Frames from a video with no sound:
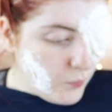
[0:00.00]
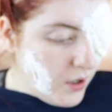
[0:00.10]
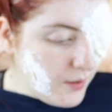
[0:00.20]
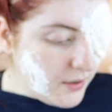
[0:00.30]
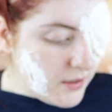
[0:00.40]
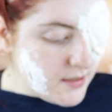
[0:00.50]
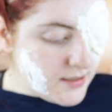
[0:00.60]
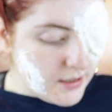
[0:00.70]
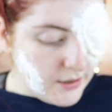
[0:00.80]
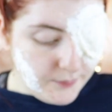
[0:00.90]
what I'm going to
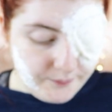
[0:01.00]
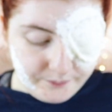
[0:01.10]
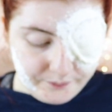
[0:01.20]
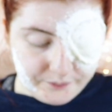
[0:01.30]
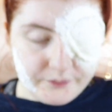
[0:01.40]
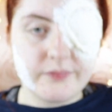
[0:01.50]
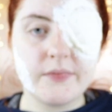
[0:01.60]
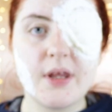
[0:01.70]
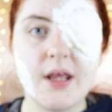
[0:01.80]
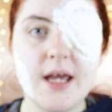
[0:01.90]
do
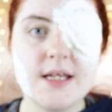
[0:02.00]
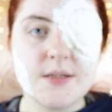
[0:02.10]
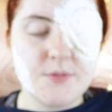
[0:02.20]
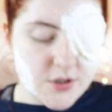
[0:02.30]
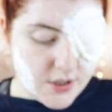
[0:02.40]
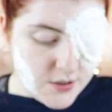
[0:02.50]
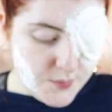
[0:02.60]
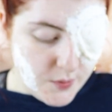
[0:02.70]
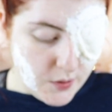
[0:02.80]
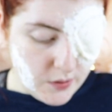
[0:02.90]
is I'm just going to
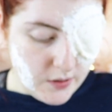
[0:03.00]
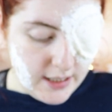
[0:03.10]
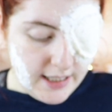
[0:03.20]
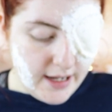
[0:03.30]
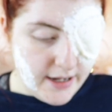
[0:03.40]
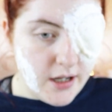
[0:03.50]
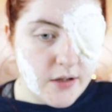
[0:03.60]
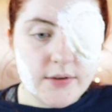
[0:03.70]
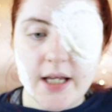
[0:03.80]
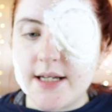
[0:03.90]
put a layer
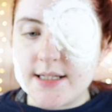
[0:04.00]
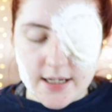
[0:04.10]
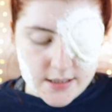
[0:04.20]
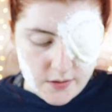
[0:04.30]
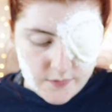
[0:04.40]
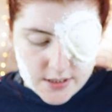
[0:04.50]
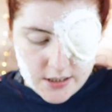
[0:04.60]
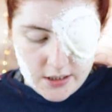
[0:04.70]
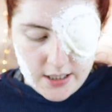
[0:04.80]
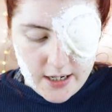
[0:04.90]
of latex over
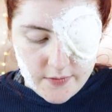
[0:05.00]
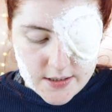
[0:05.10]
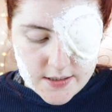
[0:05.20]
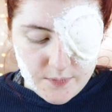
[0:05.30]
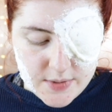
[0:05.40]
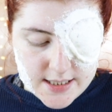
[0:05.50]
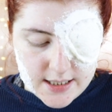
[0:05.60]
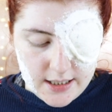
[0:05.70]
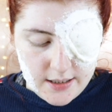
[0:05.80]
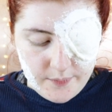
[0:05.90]
certain areas of my
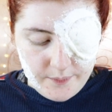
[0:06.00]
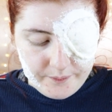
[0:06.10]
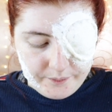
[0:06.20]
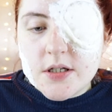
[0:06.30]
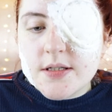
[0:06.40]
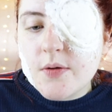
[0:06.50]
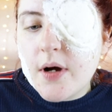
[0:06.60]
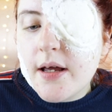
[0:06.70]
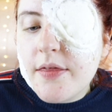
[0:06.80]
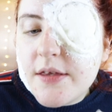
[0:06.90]
skin, just
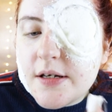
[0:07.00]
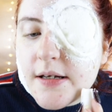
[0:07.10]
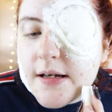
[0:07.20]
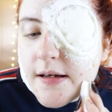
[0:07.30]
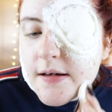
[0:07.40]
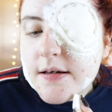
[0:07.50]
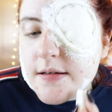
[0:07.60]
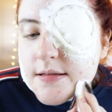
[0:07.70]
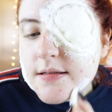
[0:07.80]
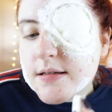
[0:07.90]
quite thin
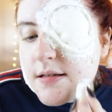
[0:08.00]
layers.